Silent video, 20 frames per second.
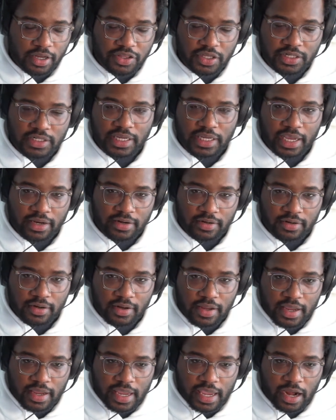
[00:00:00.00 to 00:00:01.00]
authenticator
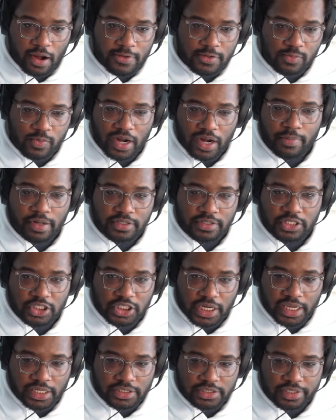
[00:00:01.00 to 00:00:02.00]
and I was right about to
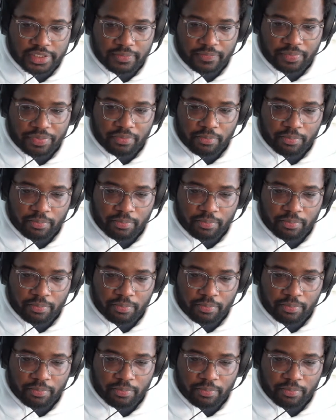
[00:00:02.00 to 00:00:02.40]
change it,